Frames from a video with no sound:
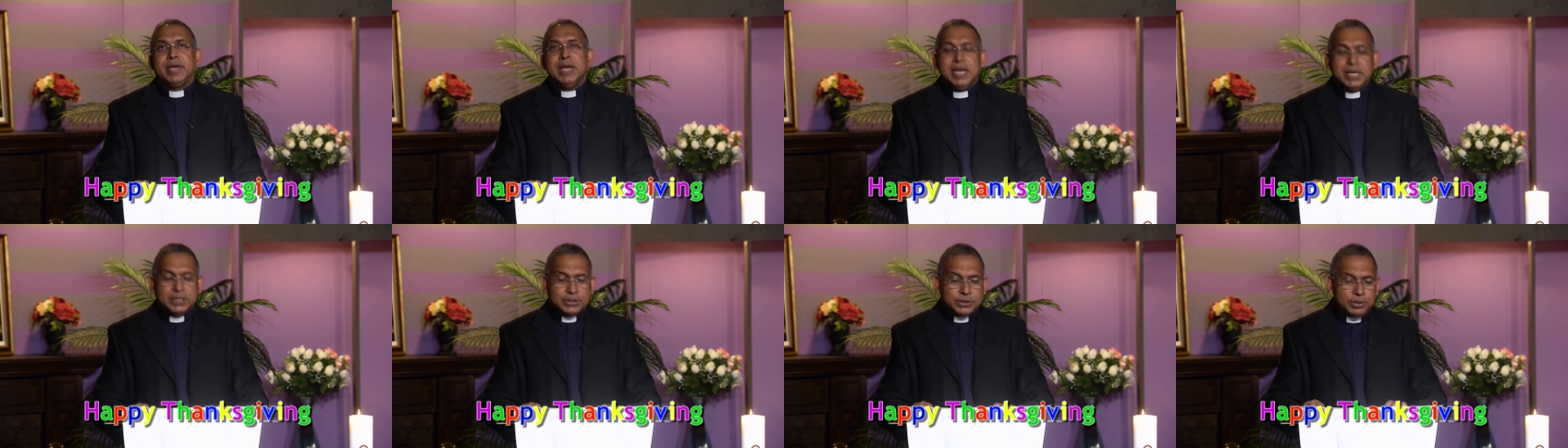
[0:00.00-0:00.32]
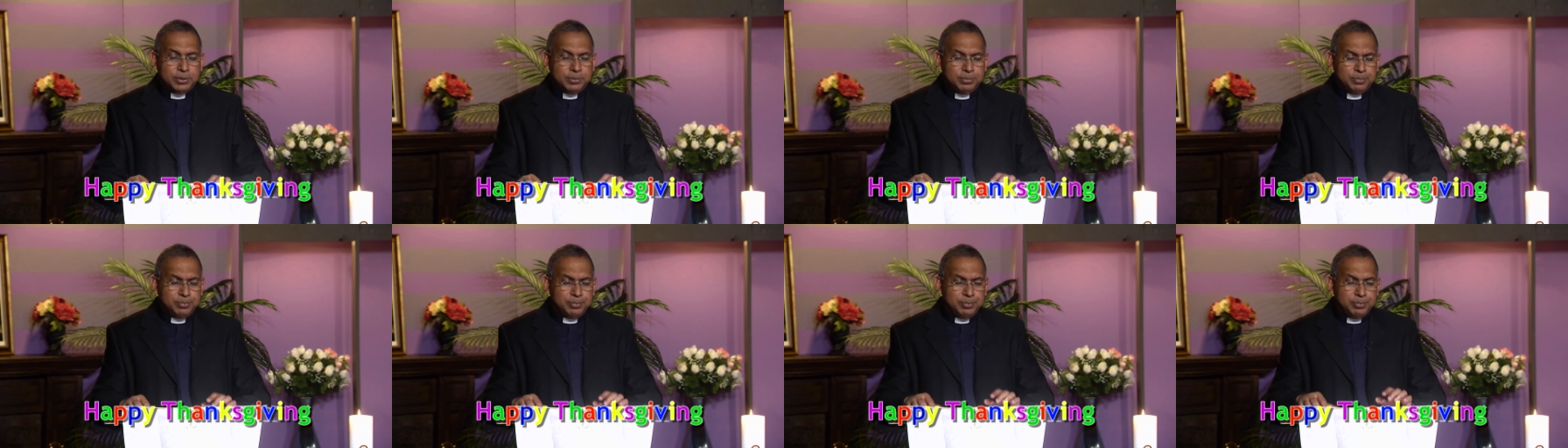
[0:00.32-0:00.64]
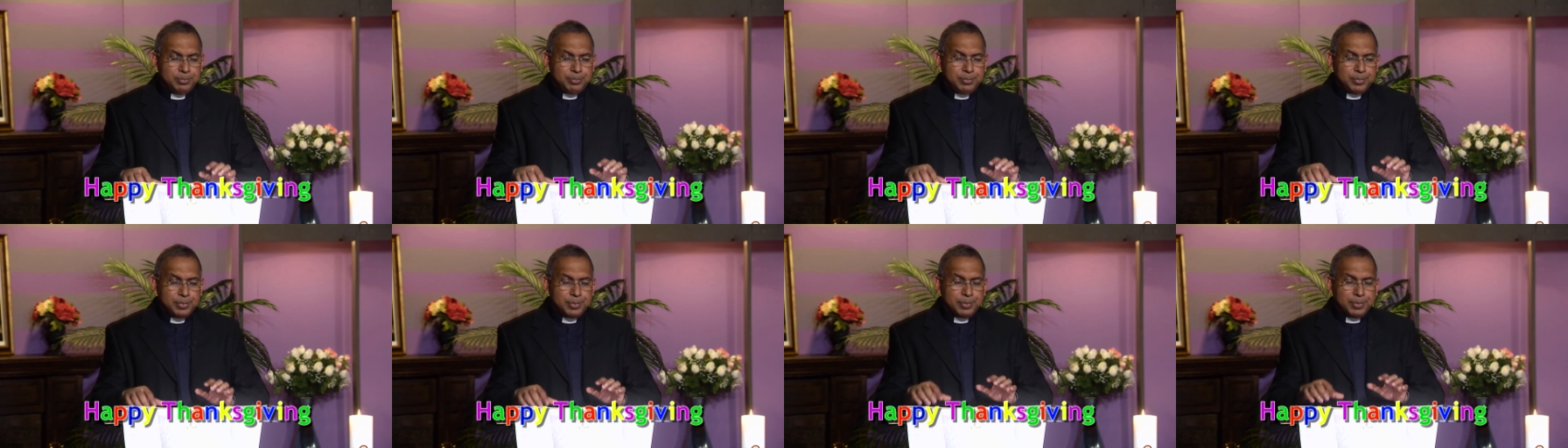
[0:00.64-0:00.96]
So,
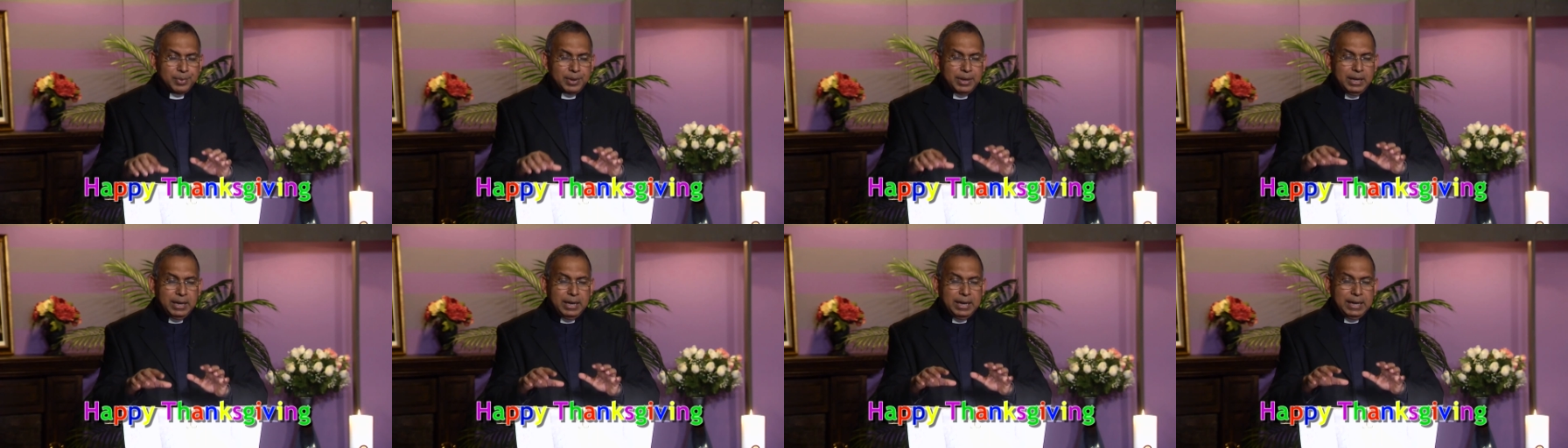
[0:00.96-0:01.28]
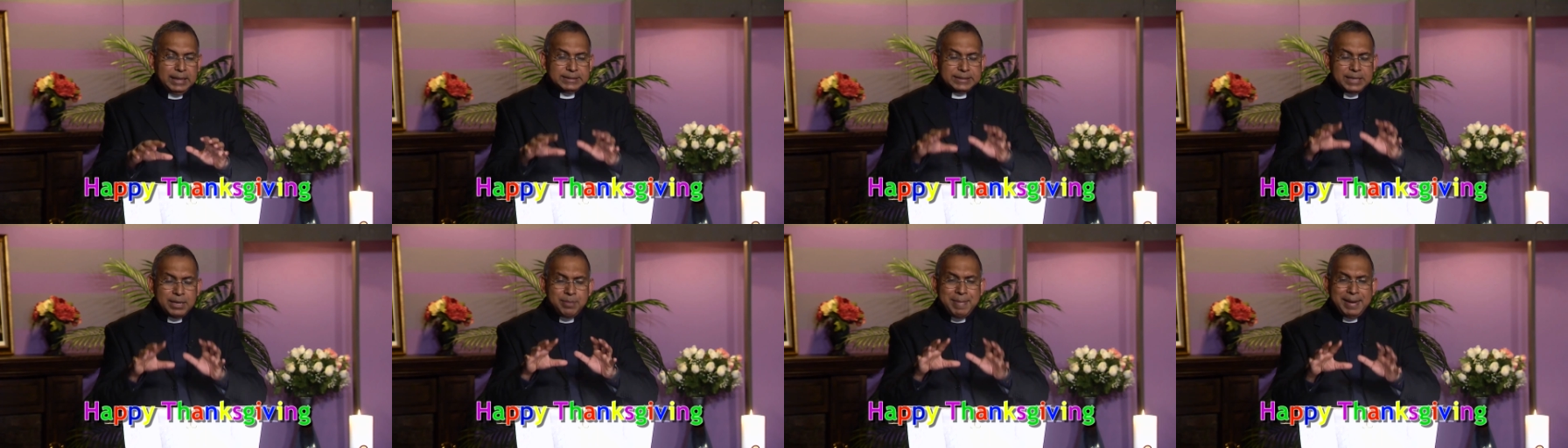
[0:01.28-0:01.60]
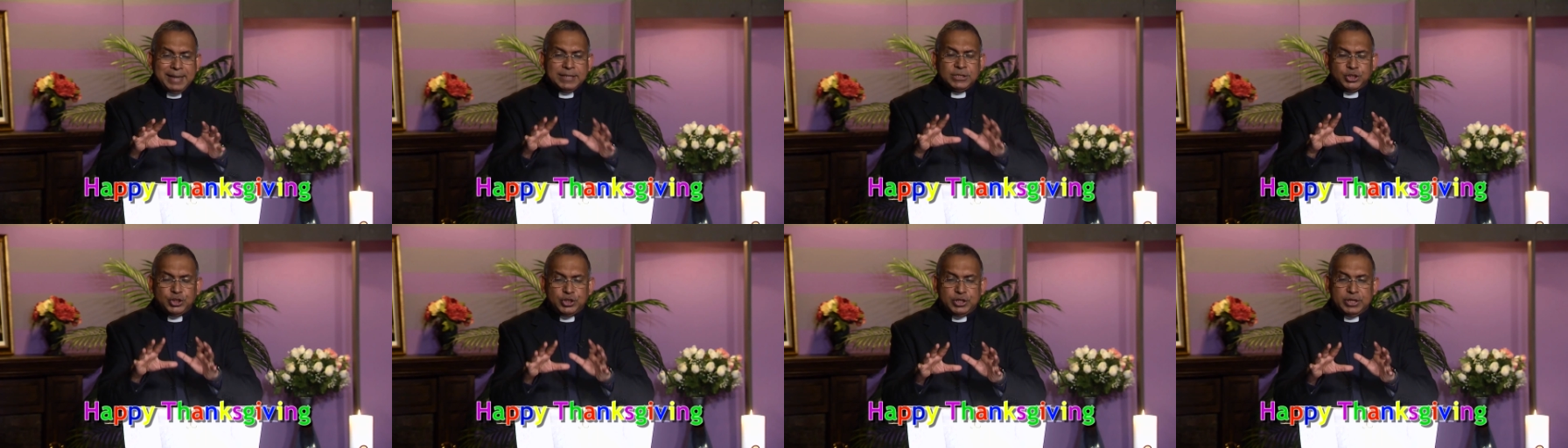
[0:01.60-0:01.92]
as I
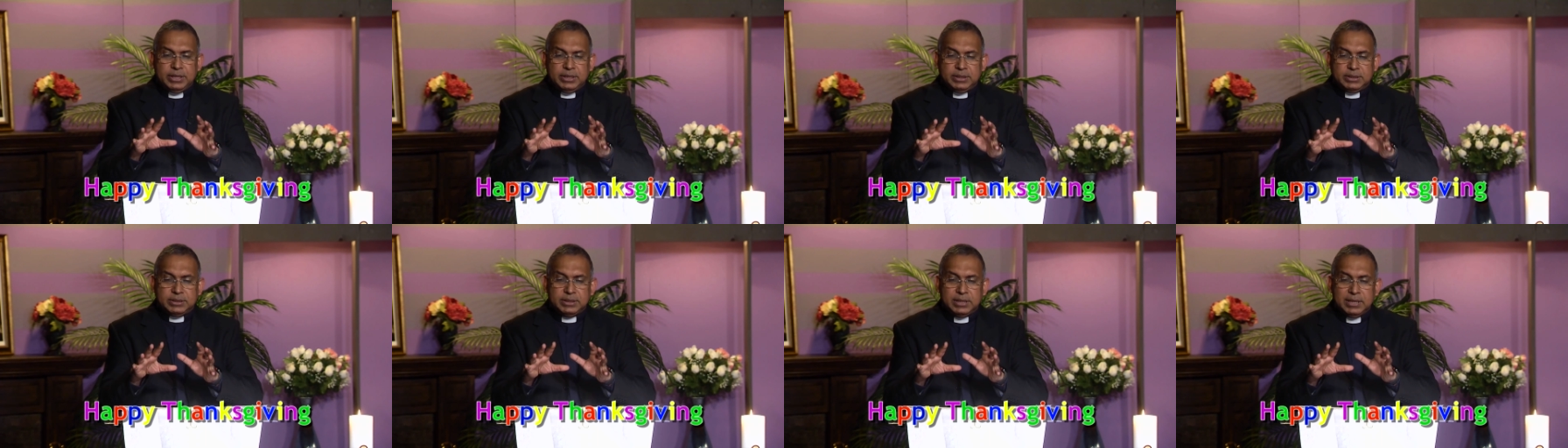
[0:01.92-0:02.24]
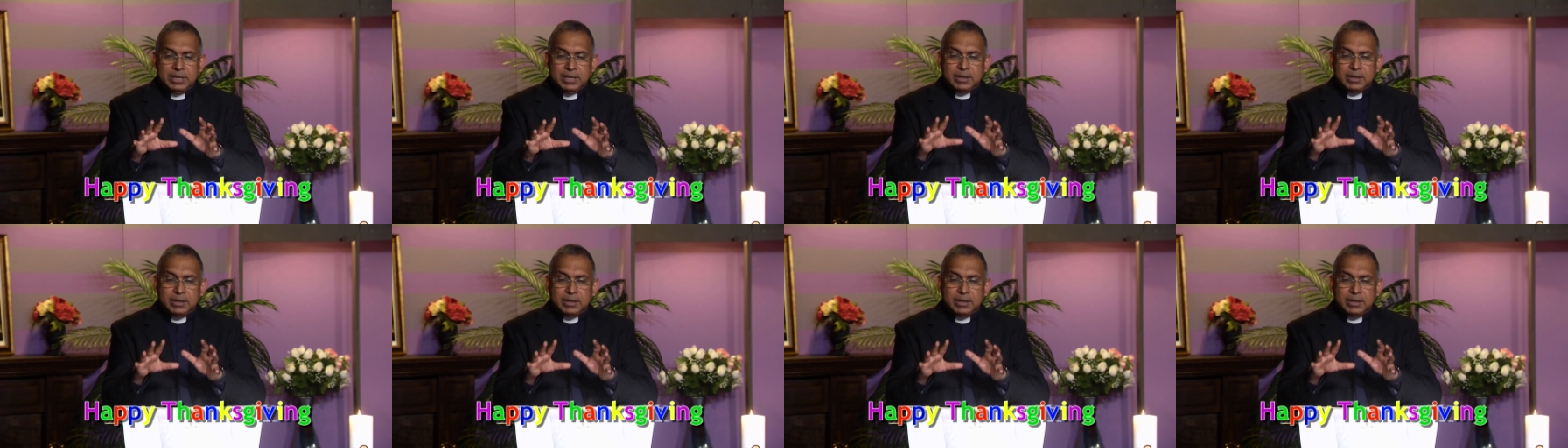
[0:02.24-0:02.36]
mentioned,